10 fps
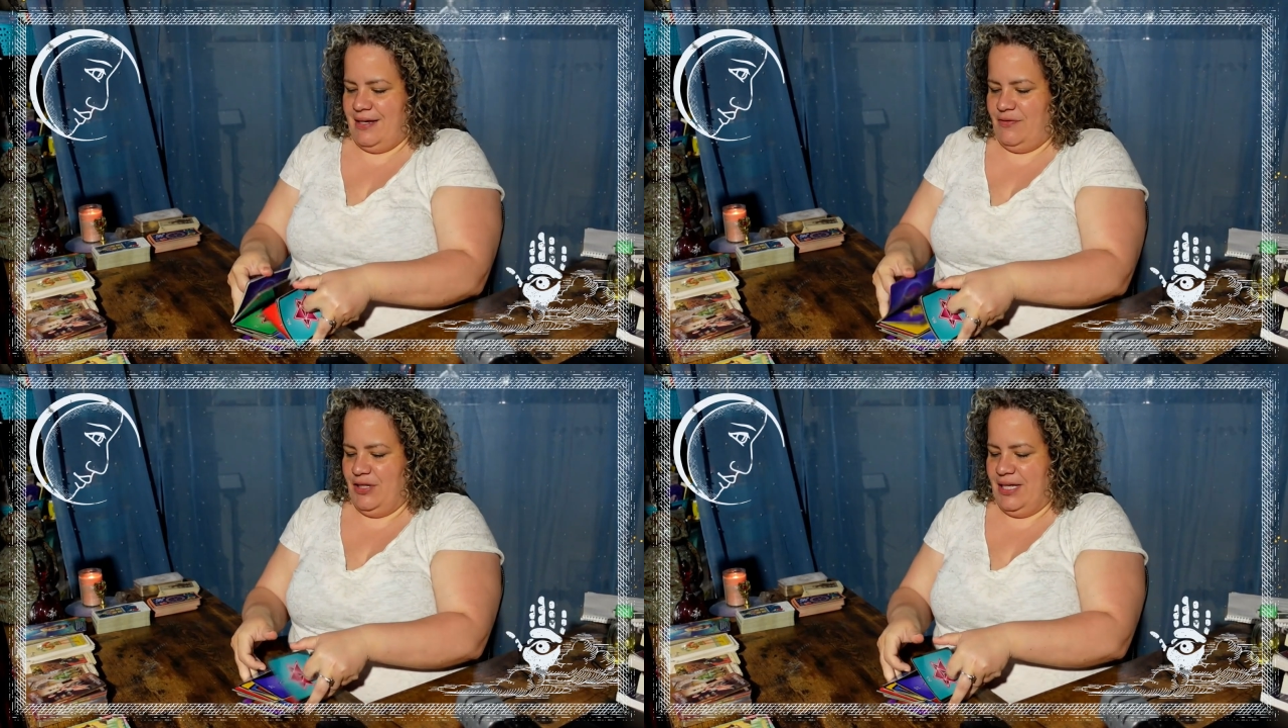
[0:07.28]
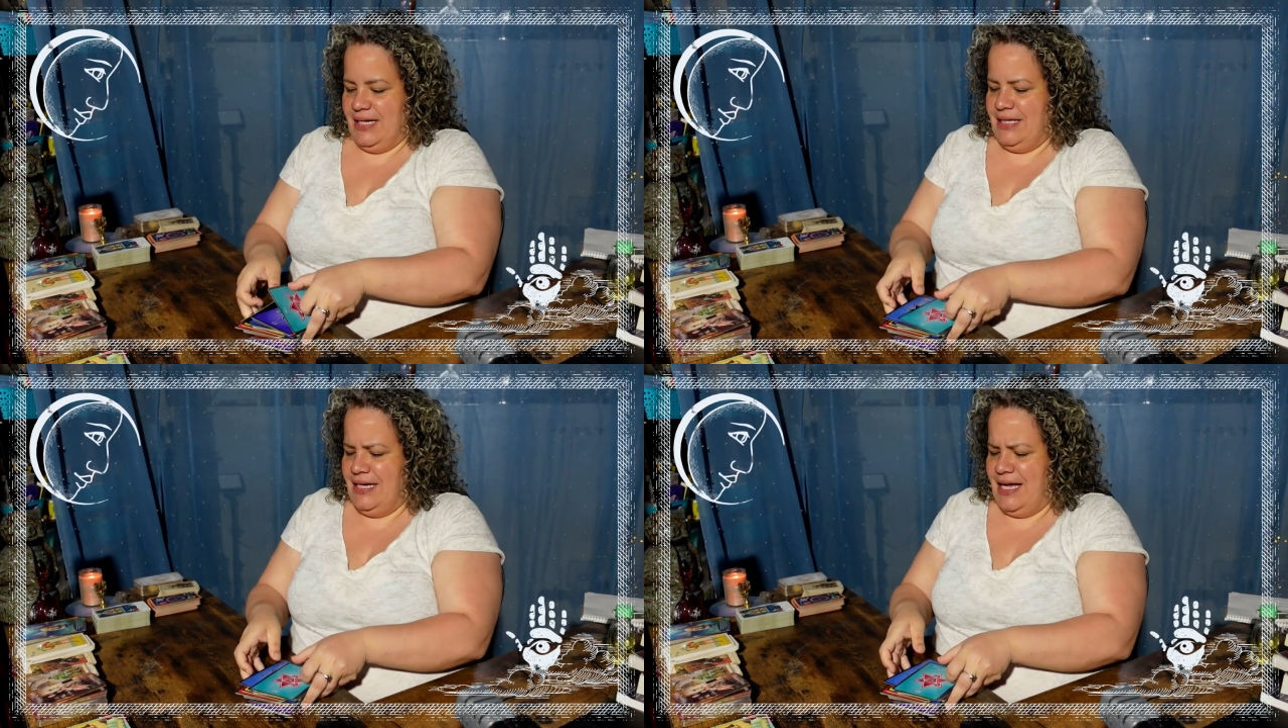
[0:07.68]
I feel
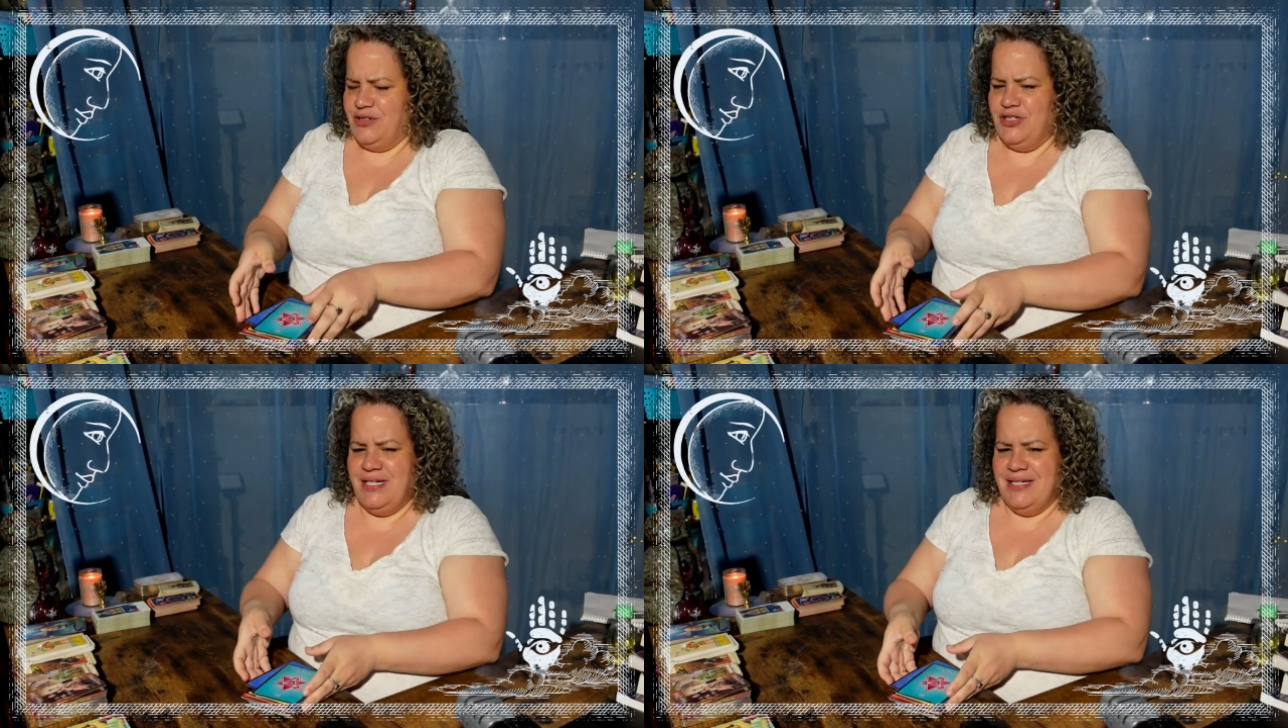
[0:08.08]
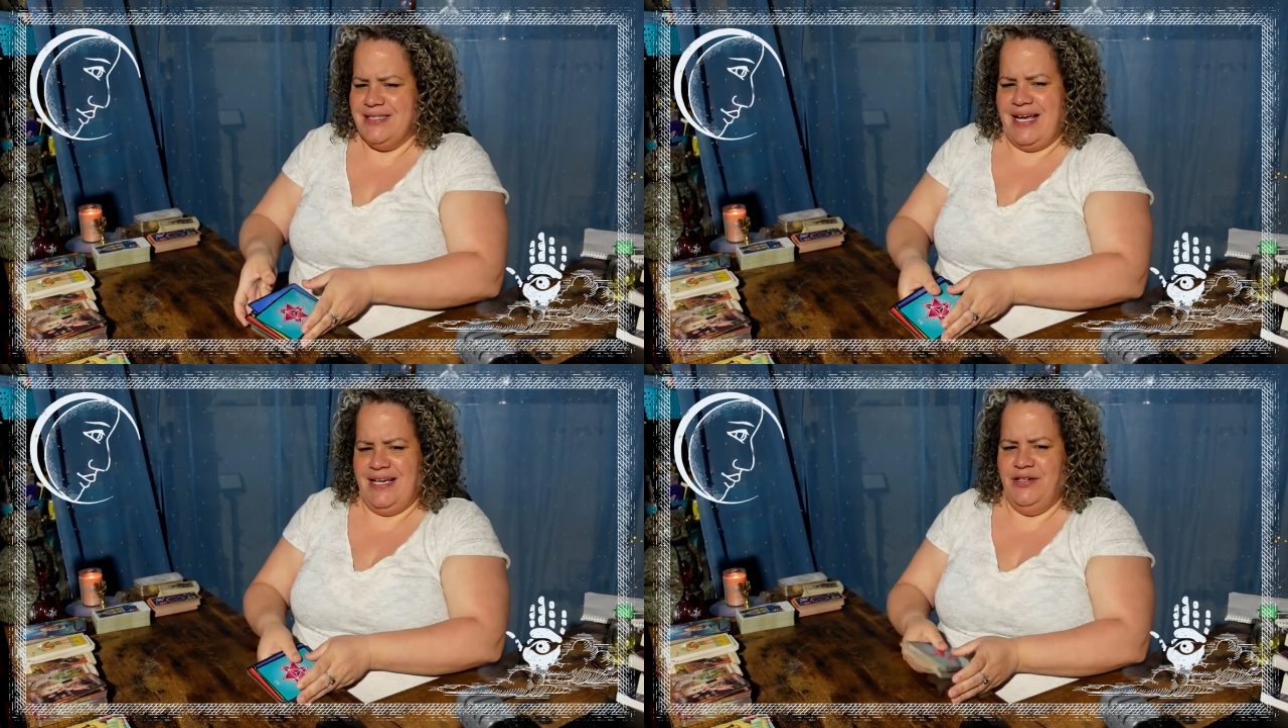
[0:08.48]
like the energy
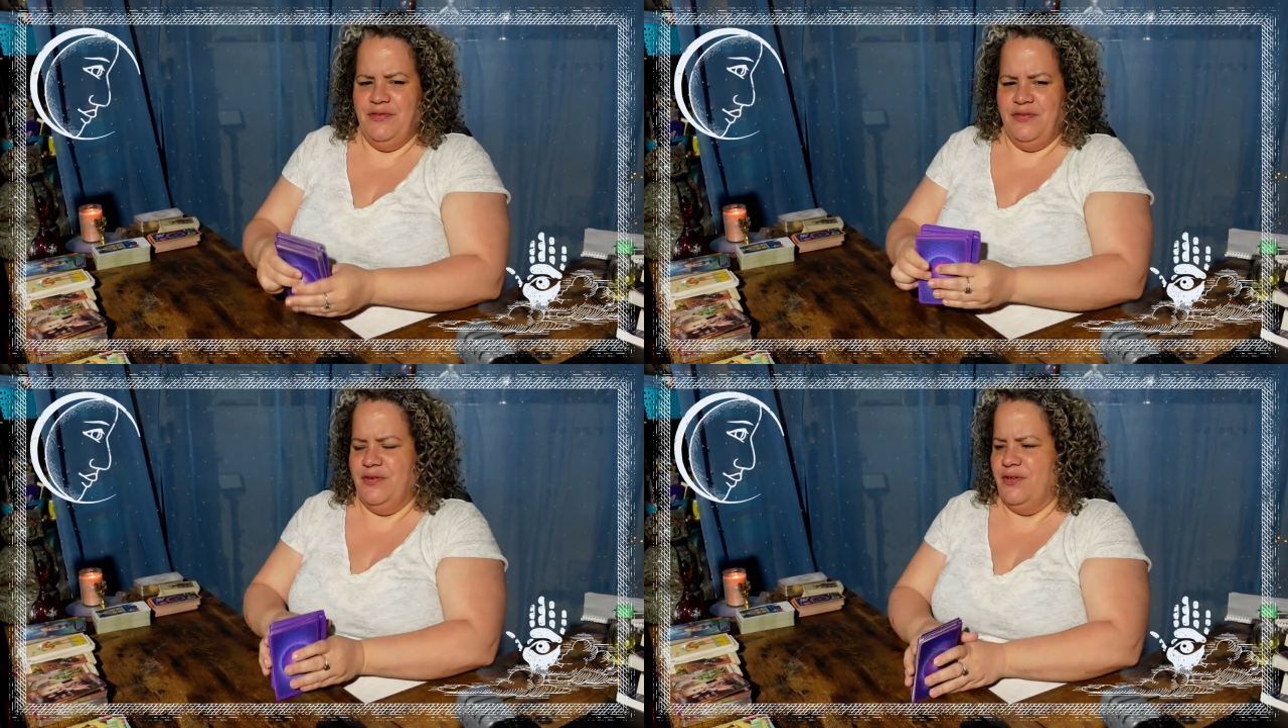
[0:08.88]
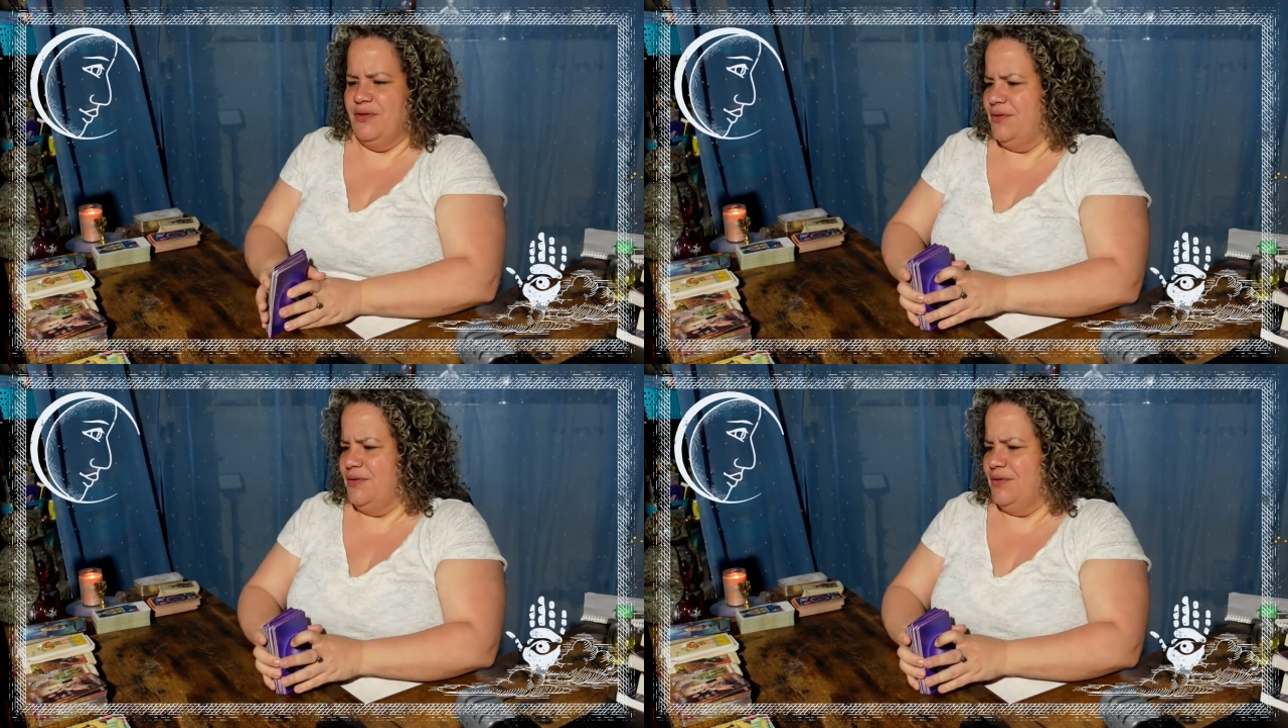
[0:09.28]
is kind of